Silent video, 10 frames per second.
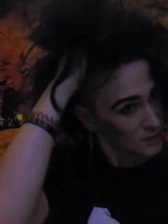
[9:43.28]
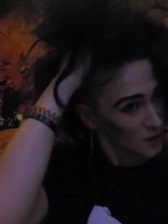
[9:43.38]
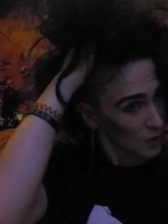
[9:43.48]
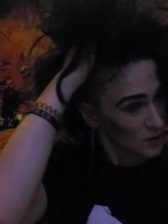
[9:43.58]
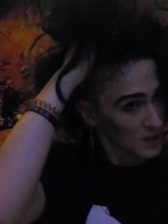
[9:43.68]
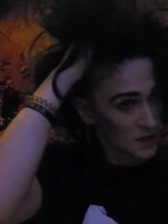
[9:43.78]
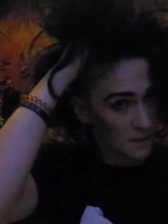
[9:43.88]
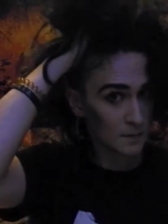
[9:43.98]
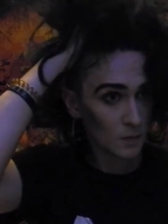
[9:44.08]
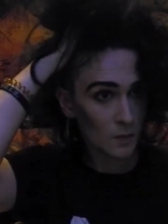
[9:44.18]
Hold it.
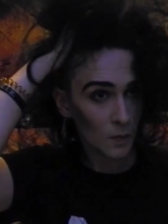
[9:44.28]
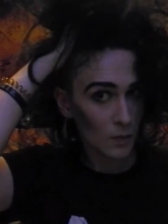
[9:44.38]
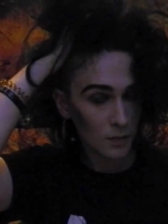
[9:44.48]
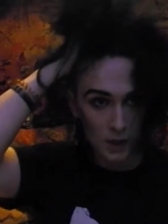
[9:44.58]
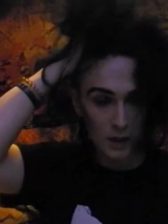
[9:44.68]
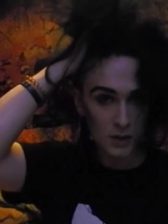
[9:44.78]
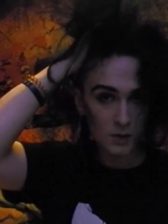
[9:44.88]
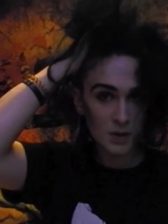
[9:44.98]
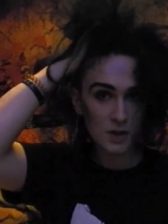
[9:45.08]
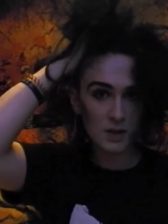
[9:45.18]
It's
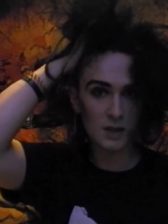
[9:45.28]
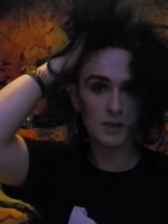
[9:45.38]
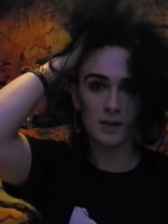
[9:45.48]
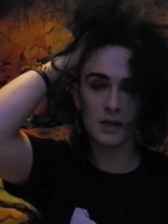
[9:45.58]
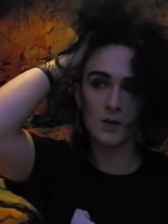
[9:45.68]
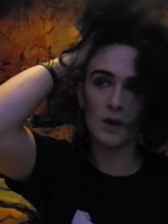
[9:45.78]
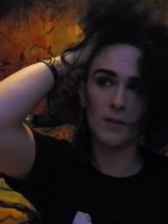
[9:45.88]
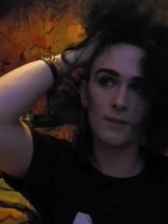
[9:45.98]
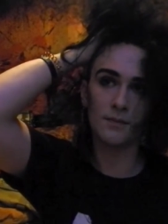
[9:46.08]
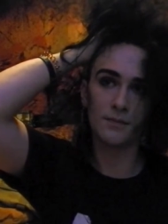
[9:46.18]
always good to
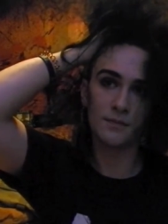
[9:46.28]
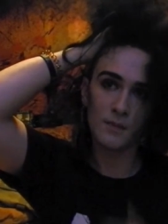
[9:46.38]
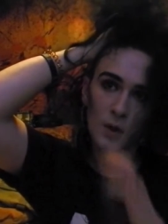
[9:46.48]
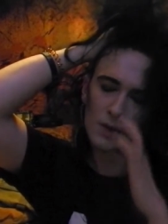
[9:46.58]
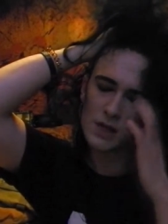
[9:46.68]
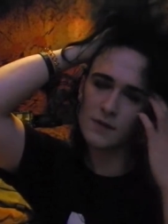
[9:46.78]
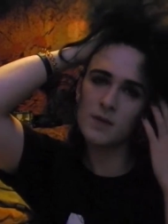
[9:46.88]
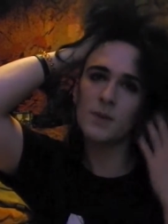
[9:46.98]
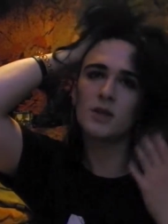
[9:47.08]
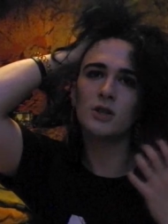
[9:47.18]
hold this stuff,
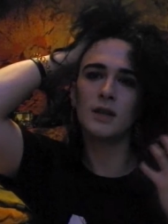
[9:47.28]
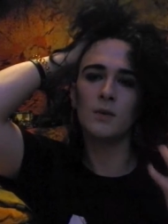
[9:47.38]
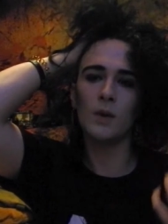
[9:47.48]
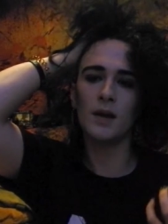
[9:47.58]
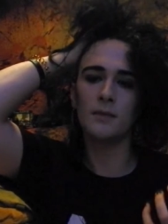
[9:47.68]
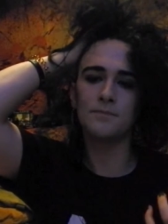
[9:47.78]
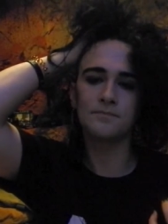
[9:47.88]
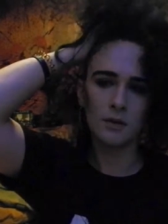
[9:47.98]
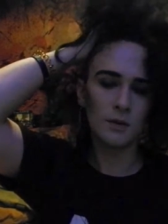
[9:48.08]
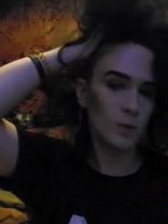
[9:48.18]
especially when
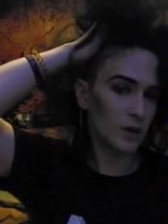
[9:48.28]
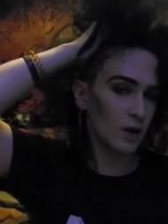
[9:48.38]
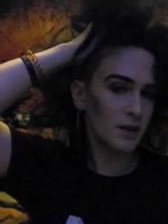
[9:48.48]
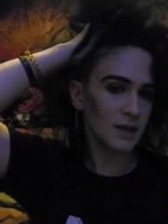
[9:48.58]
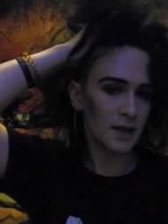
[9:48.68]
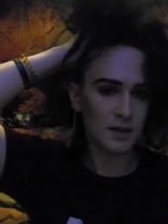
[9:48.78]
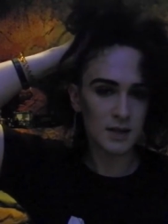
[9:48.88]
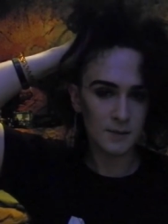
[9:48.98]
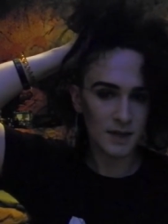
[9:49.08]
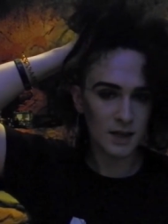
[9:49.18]
you got
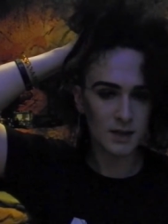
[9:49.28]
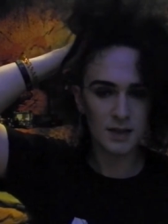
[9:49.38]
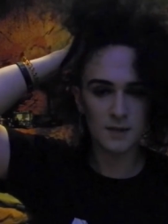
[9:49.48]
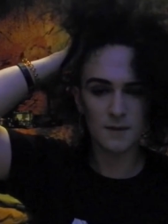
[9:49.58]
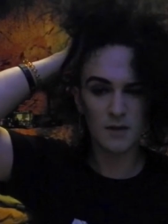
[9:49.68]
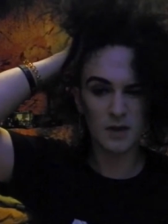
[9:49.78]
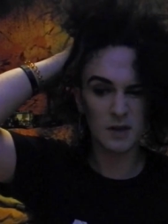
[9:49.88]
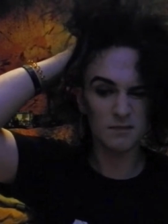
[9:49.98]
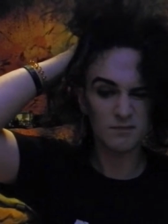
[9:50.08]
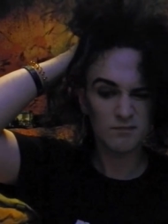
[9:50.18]
undercut, because it's very
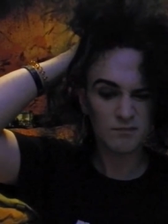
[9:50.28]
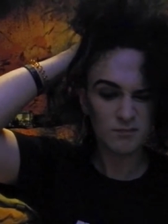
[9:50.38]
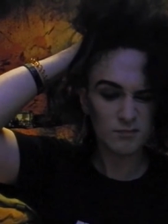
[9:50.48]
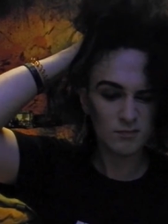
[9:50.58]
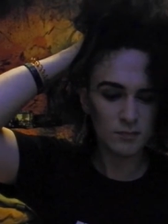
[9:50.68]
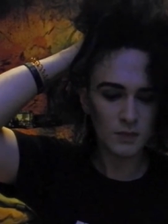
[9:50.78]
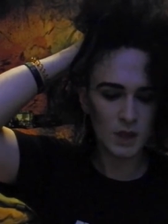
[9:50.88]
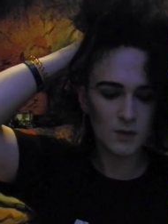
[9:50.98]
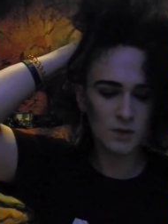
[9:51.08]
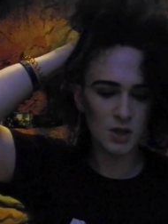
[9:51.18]

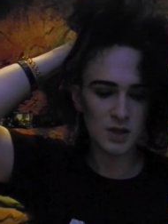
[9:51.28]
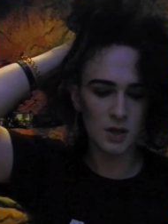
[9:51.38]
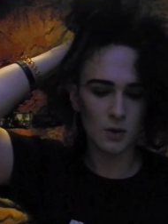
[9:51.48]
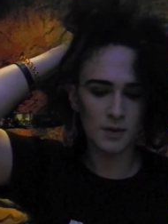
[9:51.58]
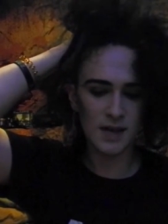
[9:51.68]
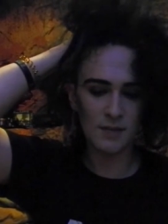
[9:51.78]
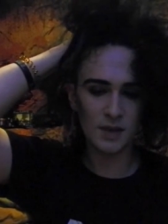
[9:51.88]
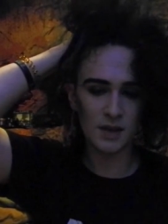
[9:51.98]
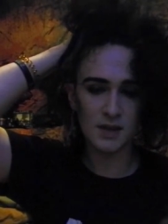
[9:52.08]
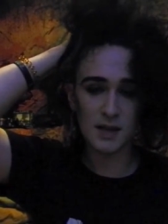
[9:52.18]
useful just to hold down,
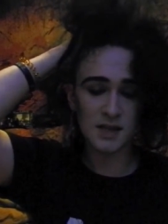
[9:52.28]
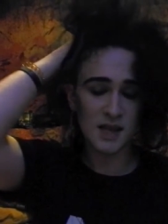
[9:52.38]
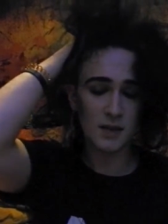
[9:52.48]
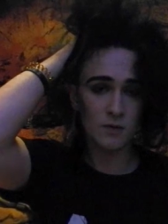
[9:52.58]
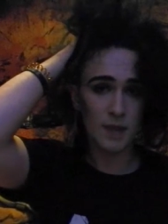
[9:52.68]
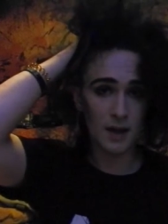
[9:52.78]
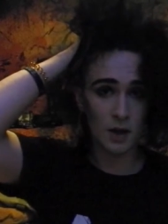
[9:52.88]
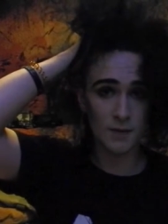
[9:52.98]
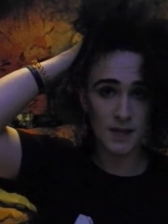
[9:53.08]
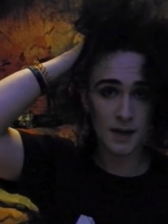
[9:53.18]
because as I said, with
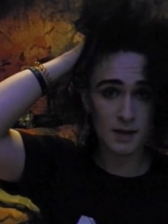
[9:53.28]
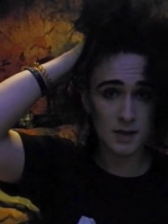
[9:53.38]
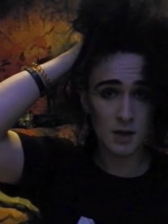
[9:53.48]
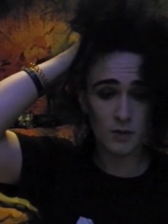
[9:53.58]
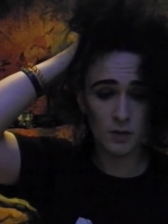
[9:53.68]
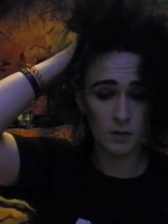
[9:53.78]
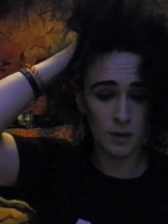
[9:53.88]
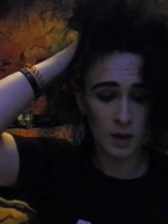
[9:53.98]
backcombed hair, there's no real